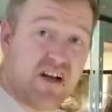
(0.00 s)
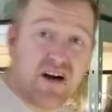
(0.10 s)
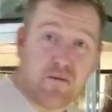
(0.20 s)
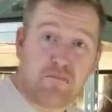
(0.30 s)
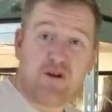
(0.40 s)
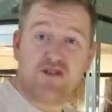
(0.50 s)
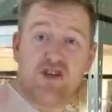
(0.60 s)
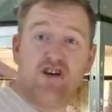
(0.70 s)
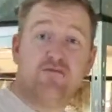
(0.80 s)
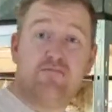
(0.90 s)
I
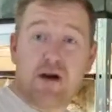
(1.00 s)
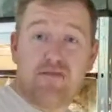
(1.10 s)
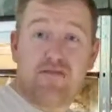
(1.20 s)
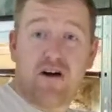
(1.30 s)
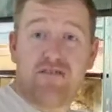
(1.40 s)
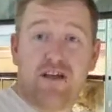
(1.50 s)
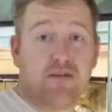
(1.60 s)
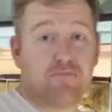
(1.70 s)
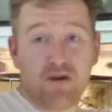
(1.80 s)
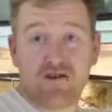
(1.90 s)
turned them both off. They
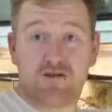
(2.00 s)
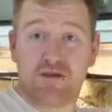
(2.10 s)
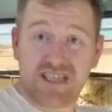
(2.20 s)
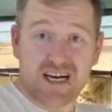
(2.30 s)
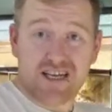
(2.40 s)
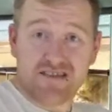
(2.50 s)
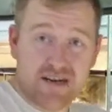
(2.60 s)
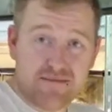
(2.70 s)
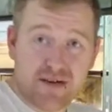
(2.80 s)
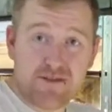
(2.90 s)
both got to exactly the
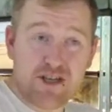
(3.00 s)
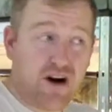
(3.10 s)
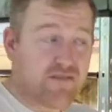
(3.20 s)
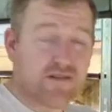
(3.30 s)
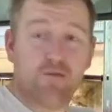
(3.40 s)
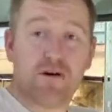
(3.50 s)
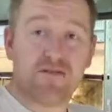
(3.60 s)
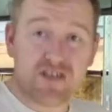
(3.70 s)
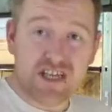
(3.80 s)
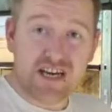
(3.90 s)
same temperature off. They were both
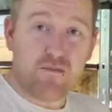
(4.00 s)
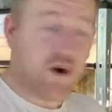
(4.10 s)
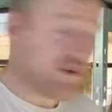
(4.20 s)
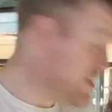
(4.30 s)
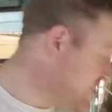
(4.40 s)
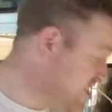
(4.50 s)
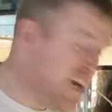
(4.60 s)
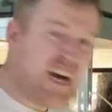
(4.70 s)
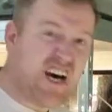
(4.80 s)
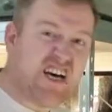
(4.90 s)
the same wattage,
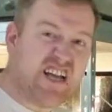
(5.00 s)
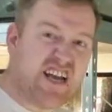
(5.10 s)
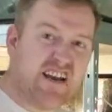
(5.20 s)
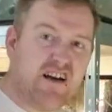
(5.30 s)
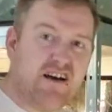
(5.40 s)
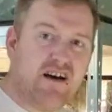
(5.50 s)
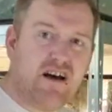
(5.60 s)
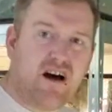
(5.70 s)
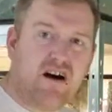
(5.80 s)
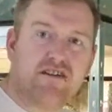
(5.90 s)
and then
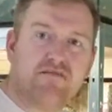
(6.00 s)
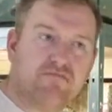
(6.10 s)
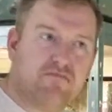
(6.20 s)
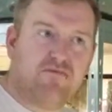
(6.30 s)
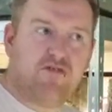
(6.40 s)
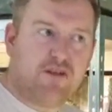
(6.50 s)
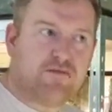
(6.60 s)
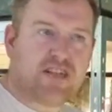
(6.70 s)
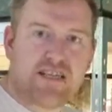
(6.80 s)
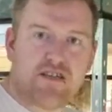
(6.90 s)
I
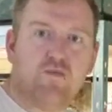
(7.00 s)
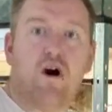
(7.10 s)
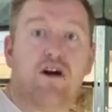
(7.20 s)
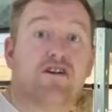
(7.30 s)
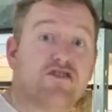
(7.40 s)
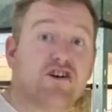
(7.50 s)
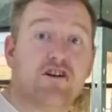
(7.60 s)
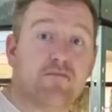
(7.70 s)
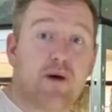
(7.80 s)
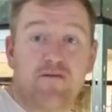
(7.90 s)
thermostated one, turned
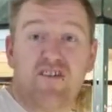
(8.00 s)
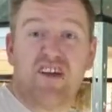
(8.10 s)
them both on.